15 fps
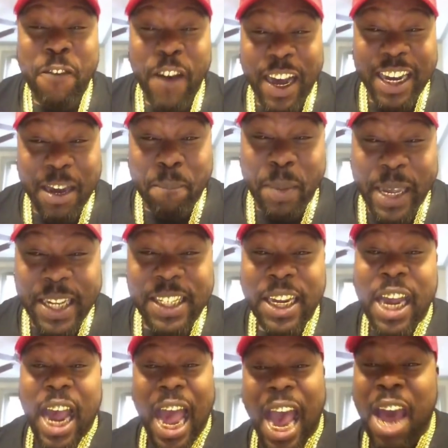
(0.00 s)
fucking bitch,
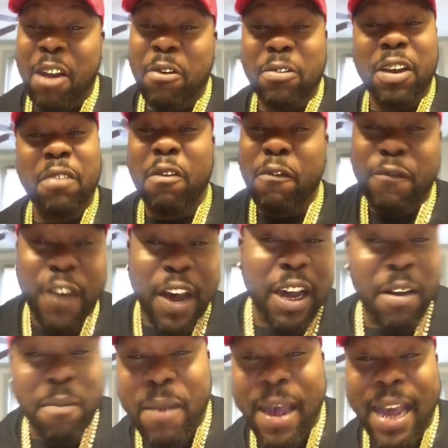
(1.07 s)
I don't give a
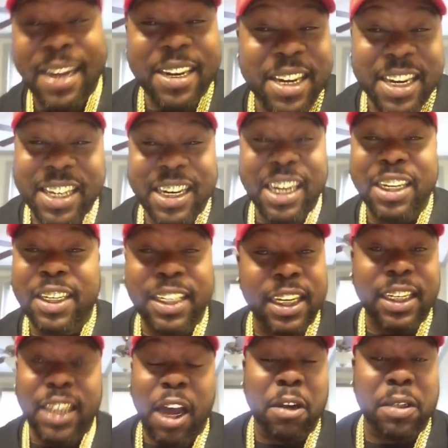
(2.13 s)
fuck about none of that
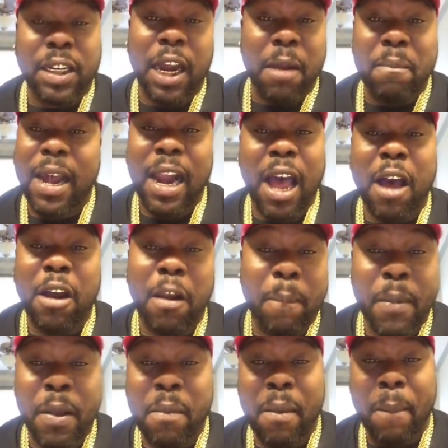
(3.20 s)
shit y'all talking about all
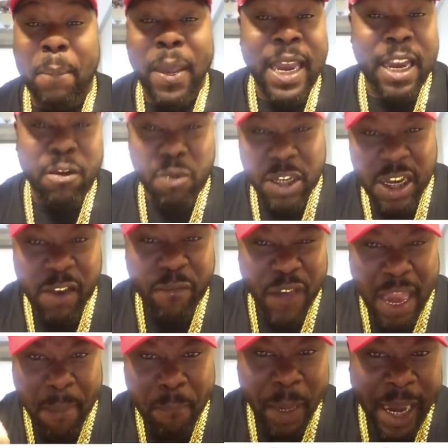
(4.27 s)
up on my page with these
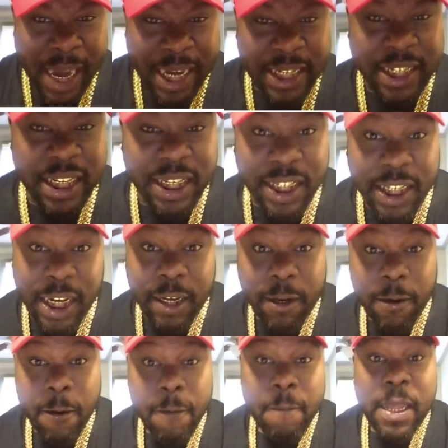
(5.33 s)
fake pages and shit.
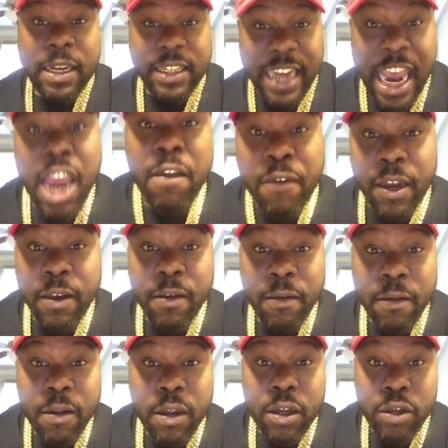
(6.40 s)
David,
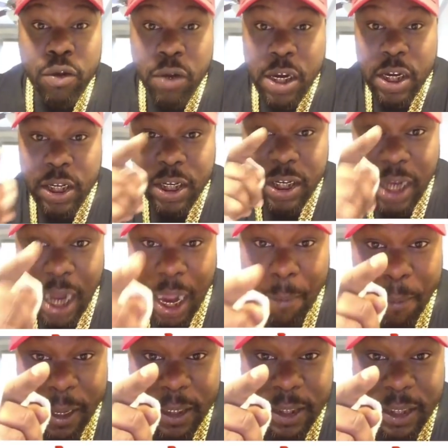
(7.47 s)
you need to
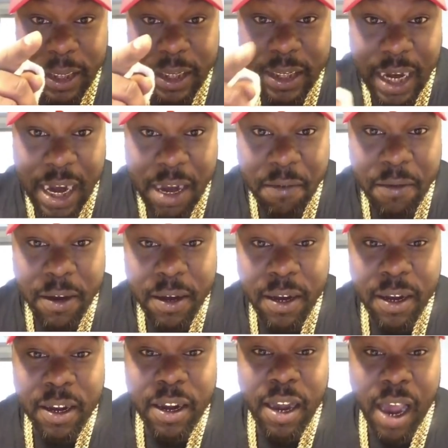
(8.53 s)
stop that shit, David.
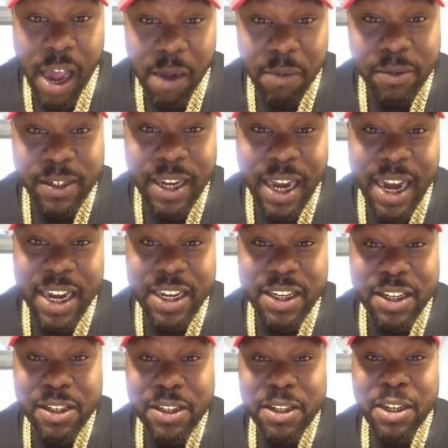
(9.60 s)
I'm telling
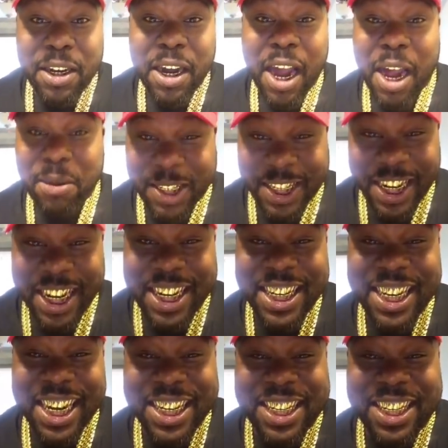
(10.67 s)
you. I'm sick
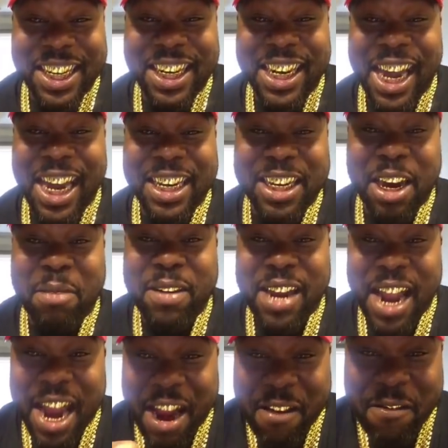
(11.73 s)
of that shit, goddamn
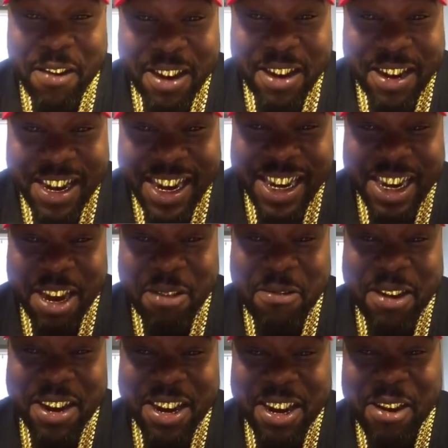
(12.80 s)
it. Now you need to get
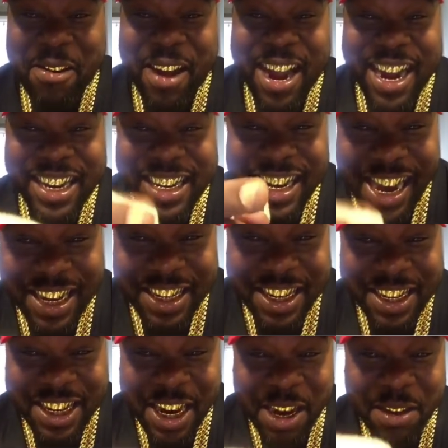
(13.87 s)
rid of your ass, nigga.
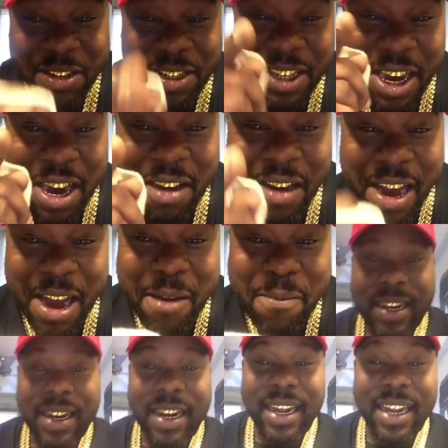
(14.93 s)
I just had to say that.
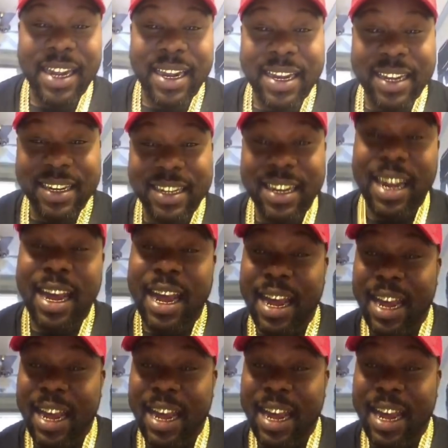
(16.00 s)
Hey.